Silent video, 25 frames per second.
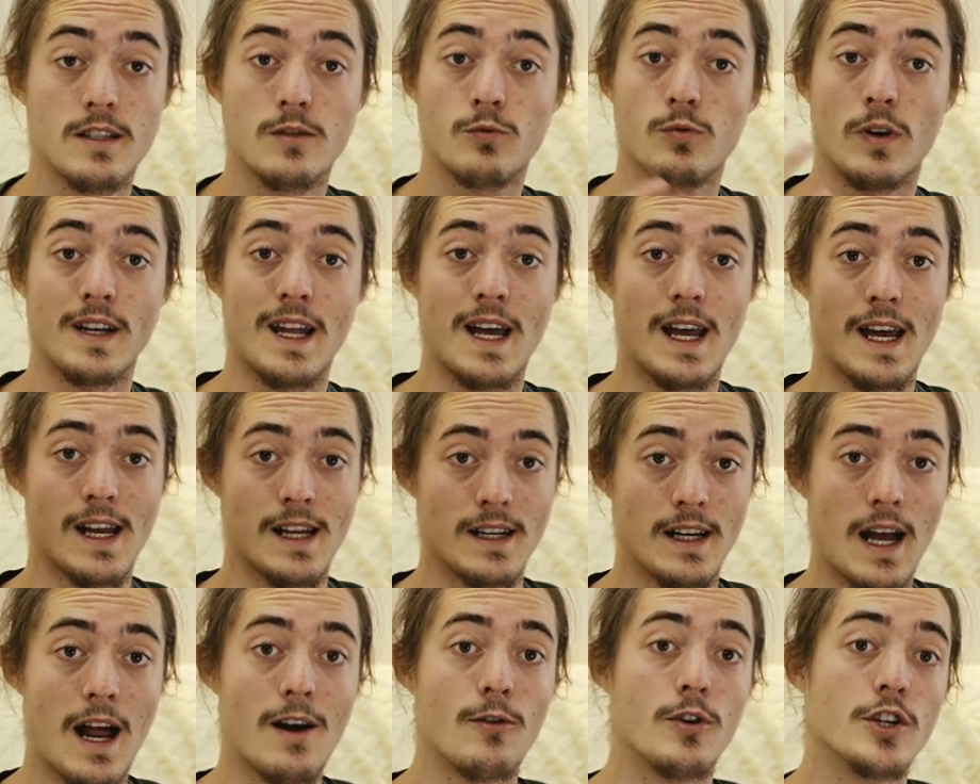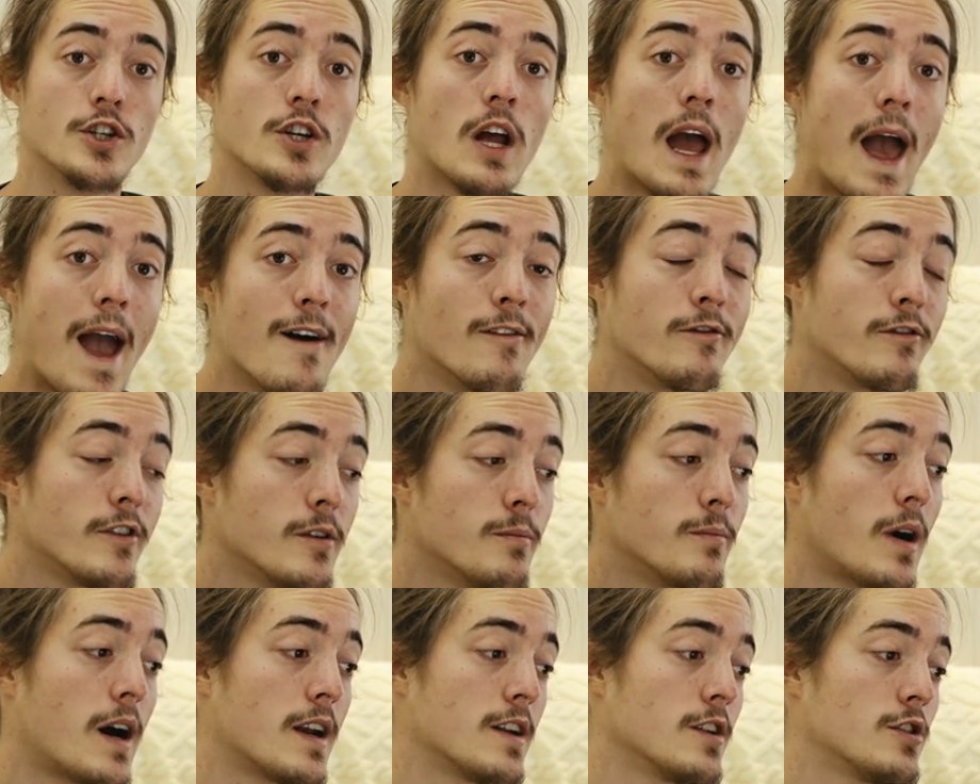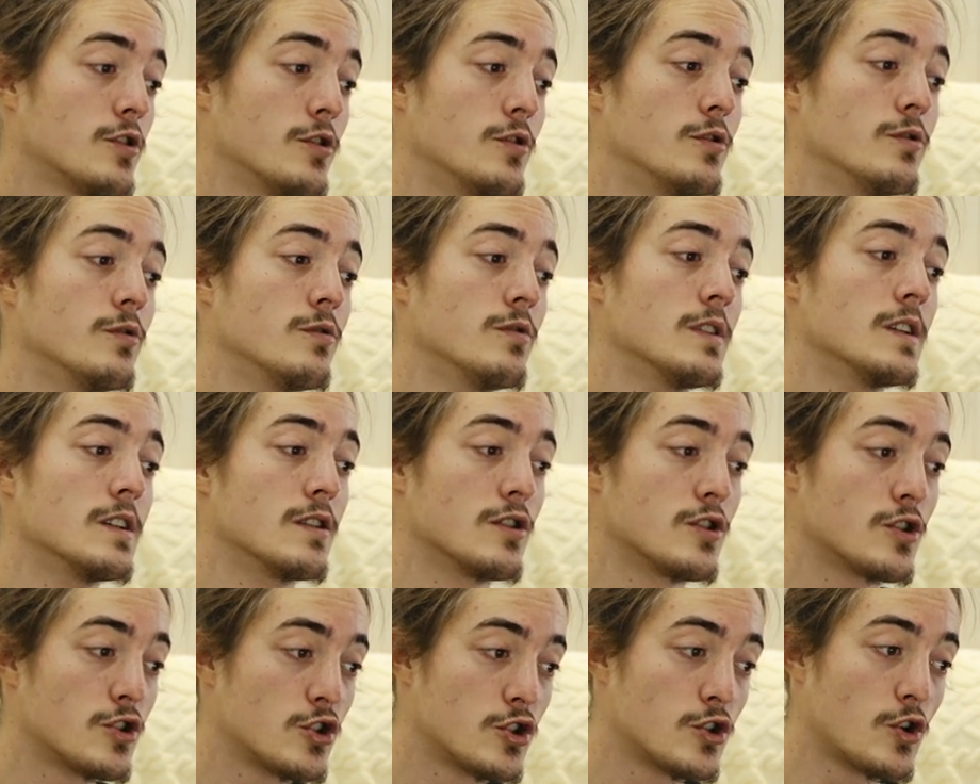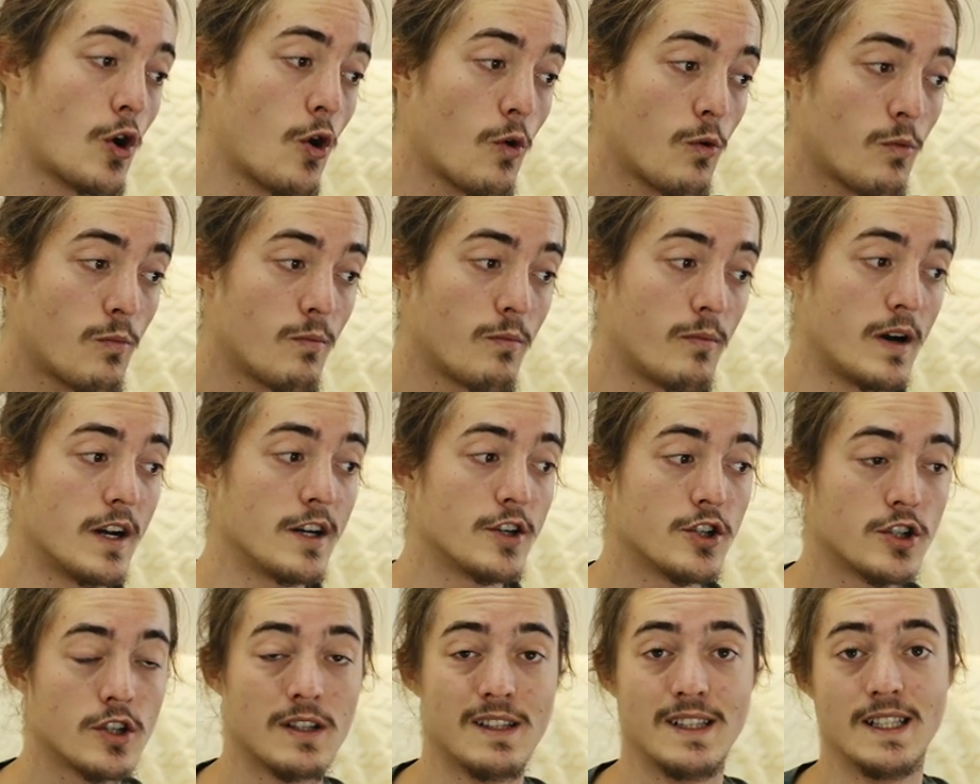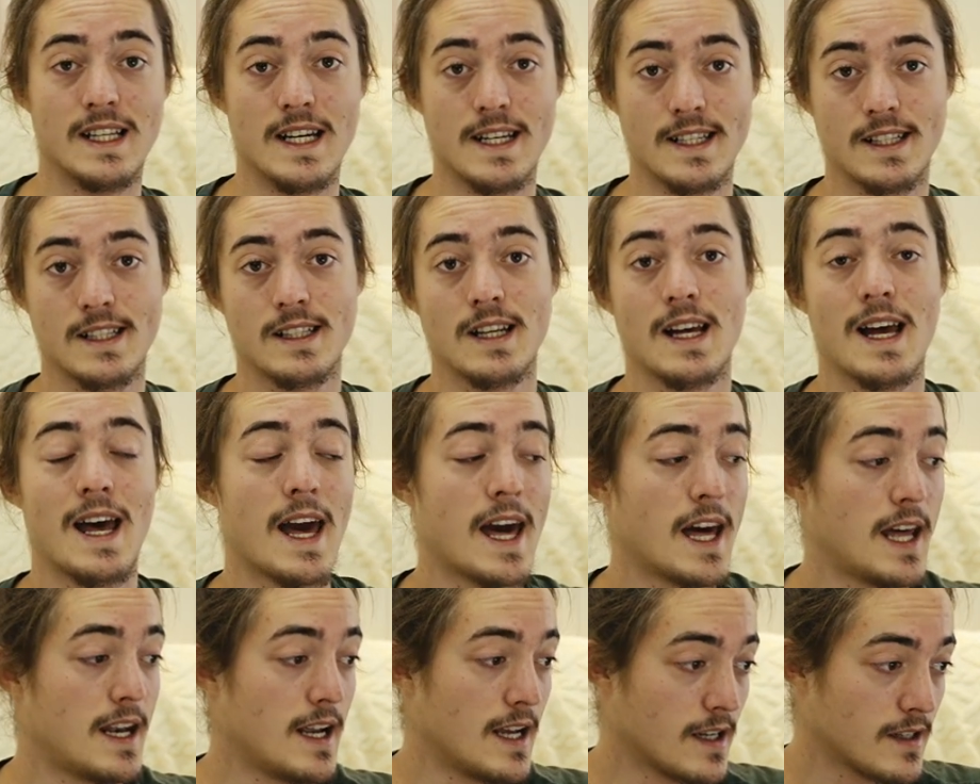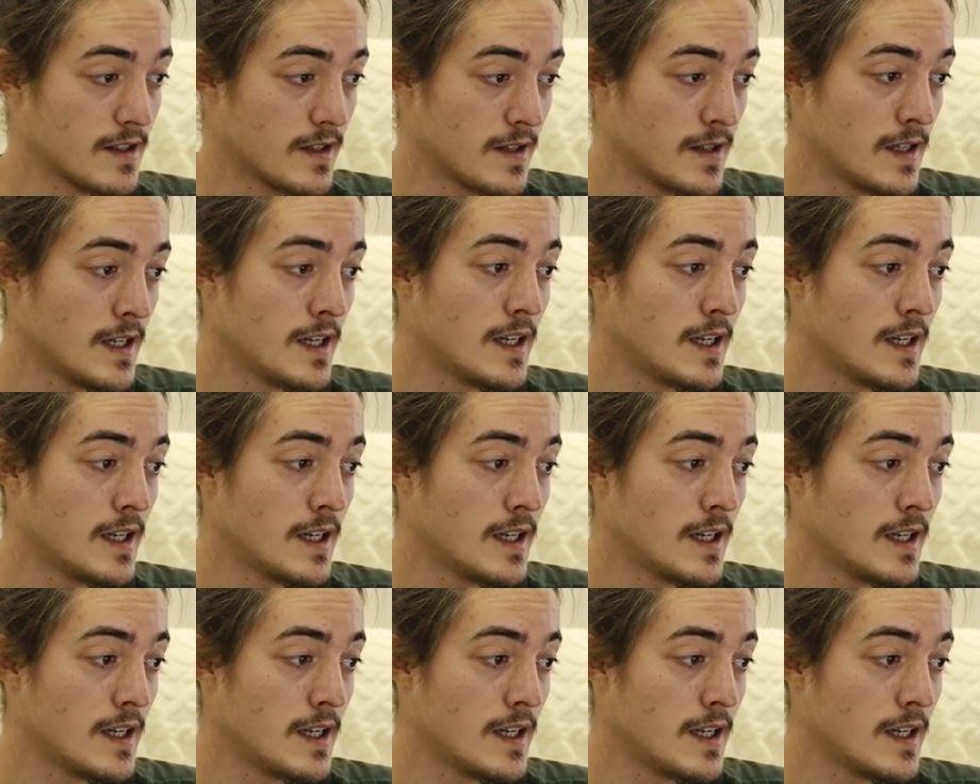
is what I encourage everybody to do. It's so much less headache.